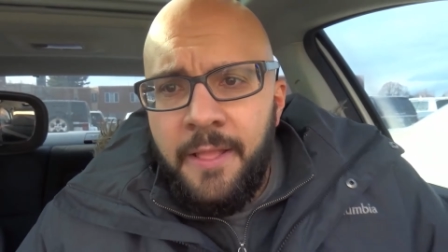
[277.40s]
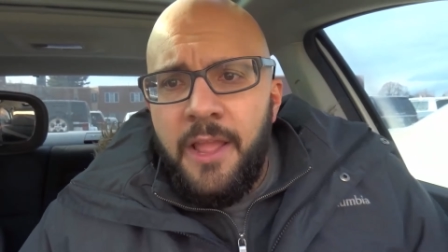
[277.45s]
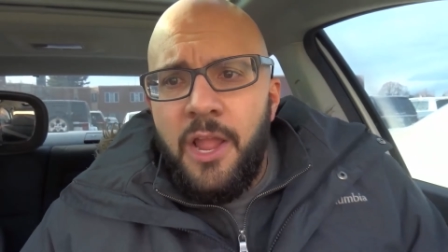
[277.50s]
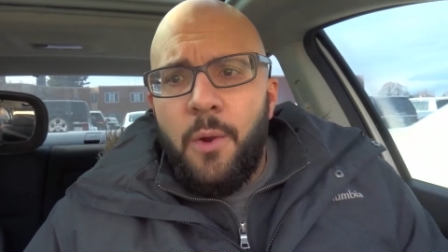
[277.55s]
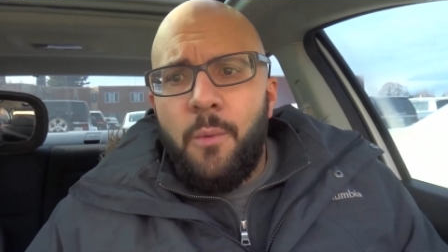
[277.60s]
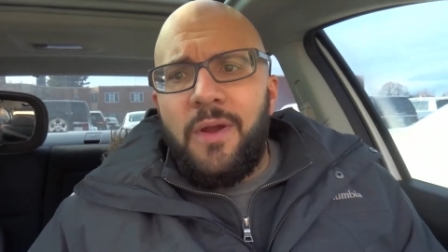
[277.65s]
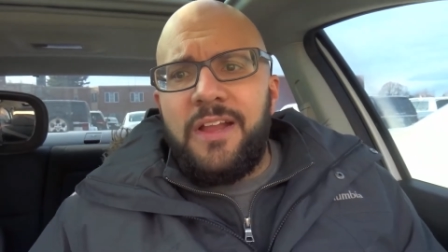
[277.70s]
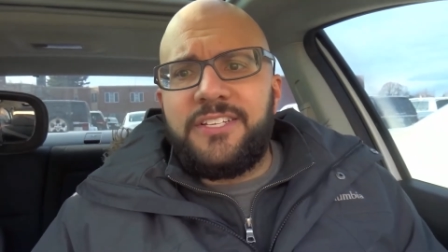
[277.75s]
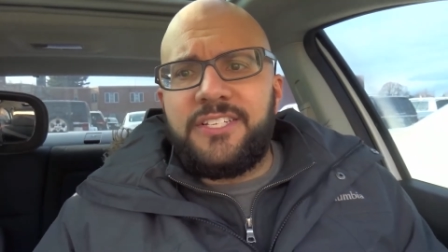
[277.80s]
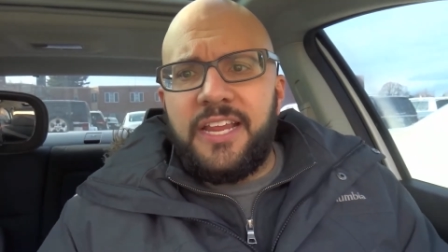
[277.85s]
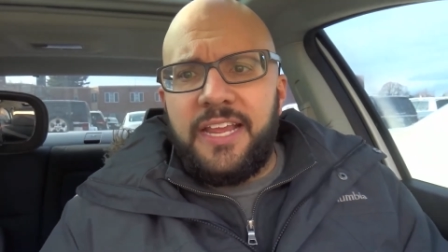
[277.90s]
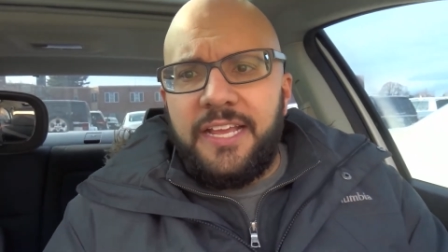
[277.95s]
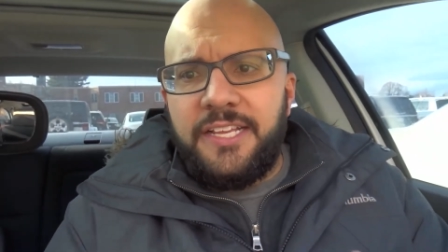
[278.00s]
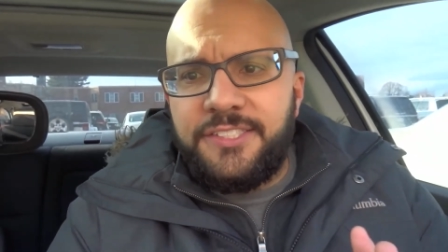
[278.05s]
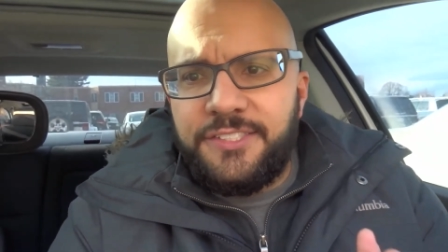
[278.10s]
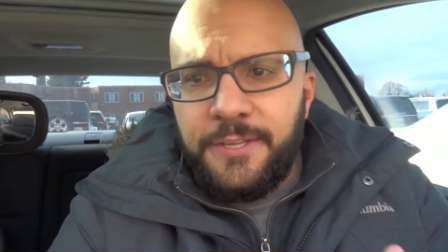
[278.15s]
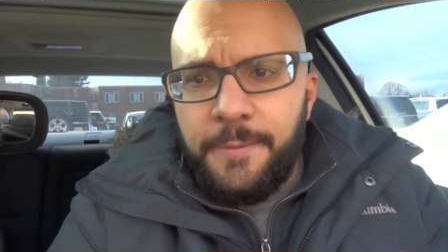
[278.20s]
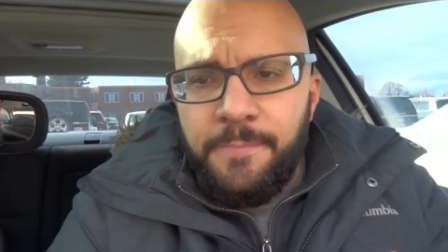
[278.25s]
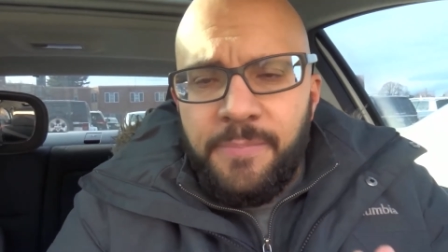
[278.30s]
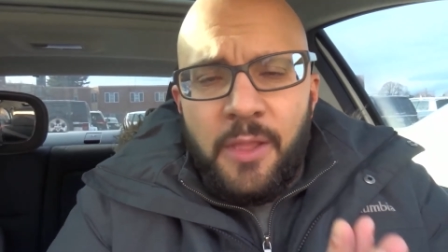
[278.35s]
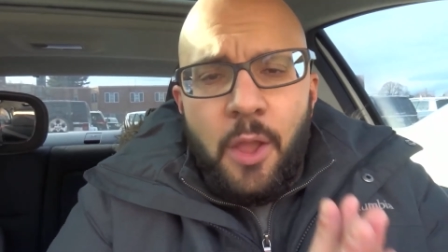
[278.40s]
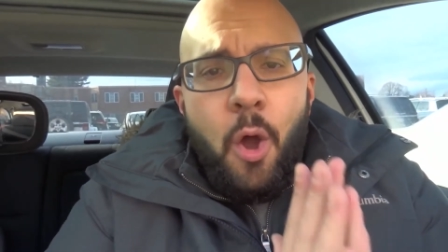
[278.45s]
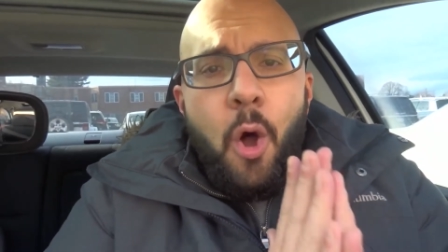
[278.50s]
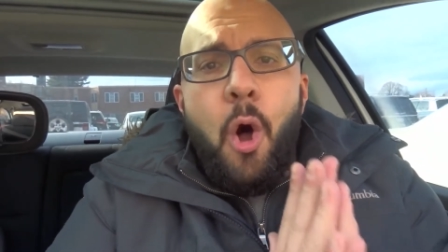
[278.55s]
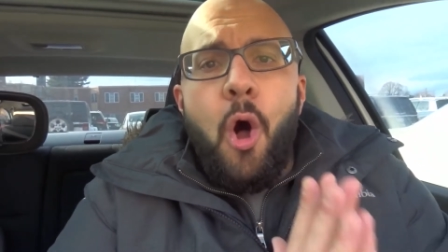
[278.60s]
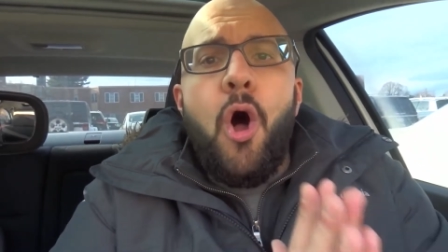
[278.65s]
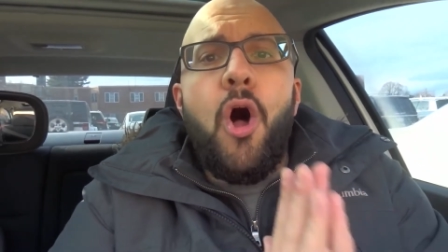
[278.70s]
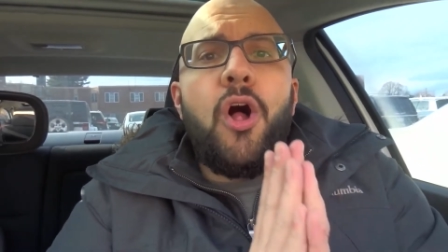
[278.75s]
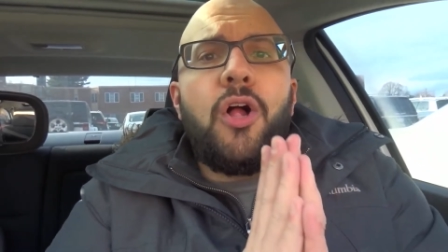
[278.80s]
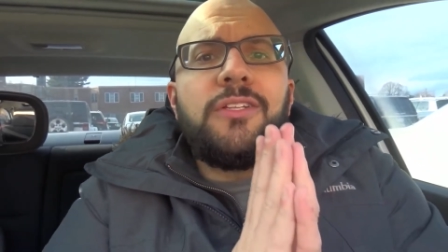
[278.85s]
which is
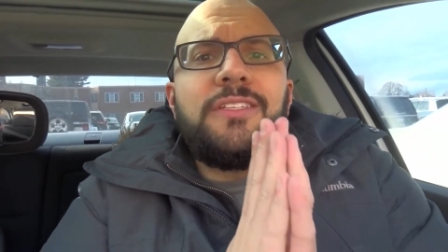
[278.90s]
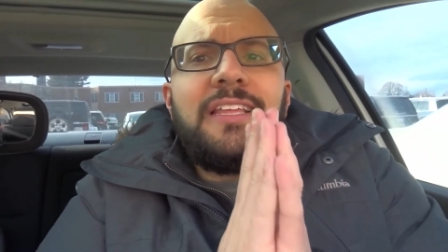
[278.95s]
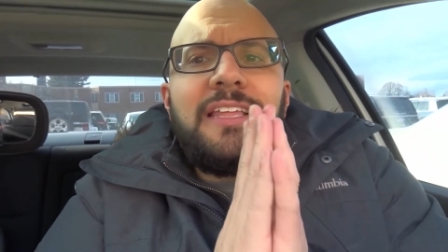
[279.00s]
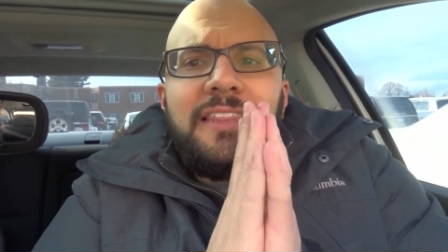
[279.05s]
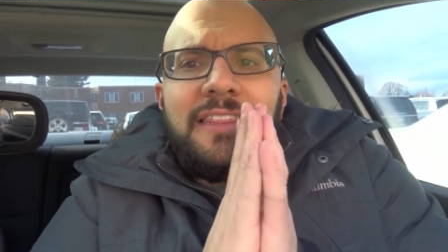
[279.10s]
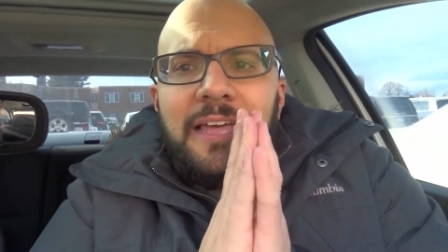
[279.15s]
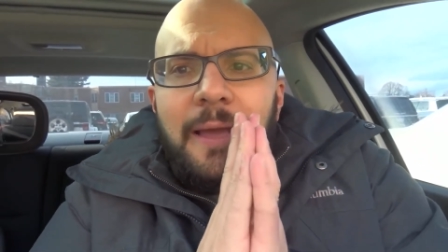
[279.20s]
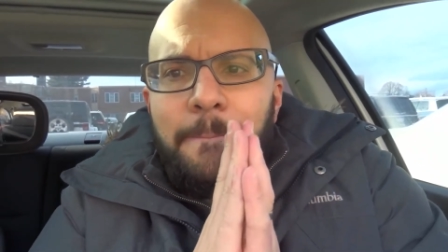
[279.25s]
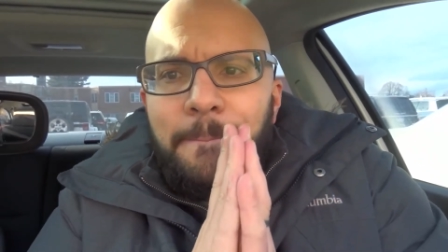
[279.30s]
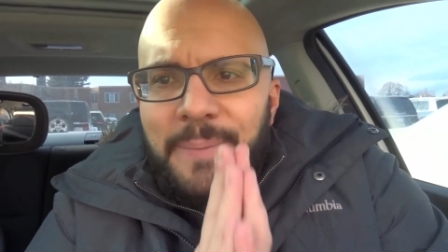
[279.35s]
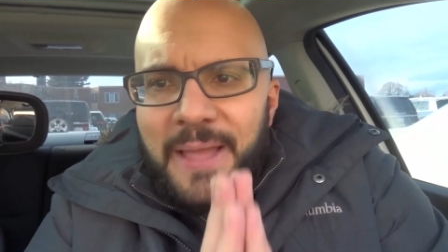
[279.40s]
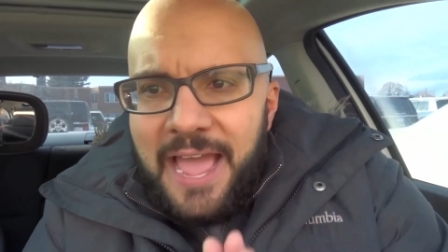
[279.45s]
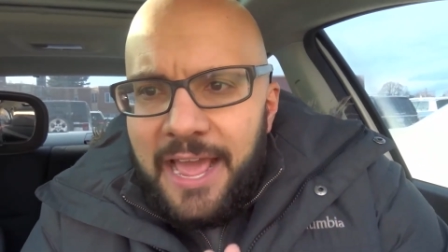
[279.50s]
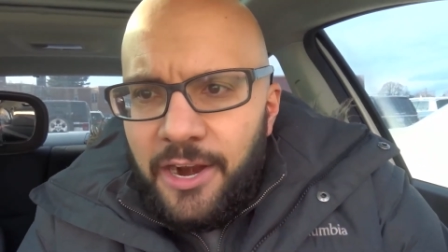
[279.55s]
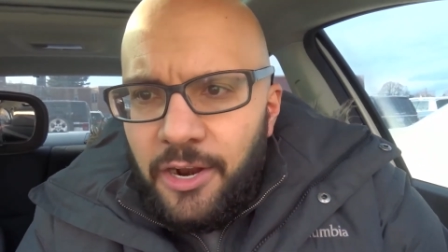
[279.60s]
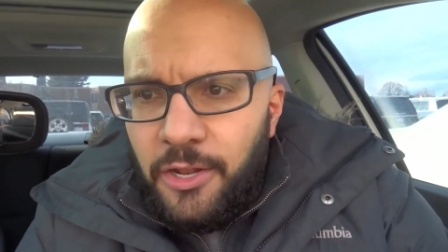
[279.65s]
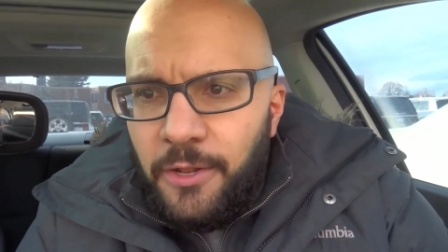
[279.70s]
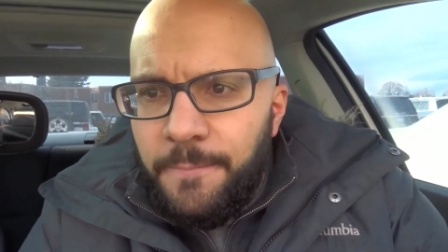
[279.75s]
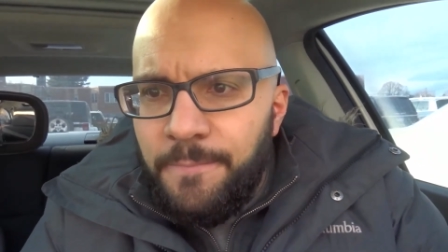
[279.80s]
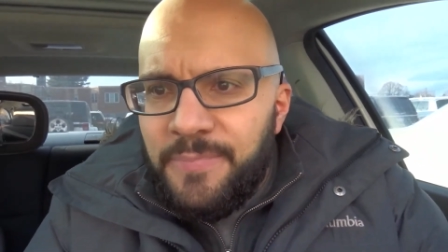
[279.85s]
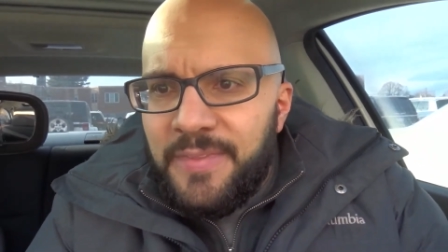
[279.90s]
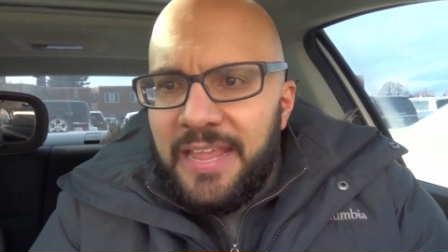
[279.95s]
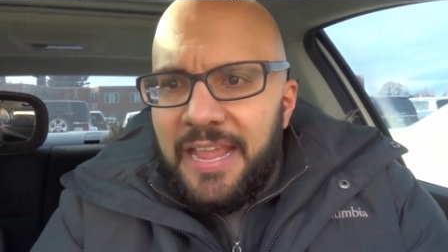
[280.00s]
hold the pedal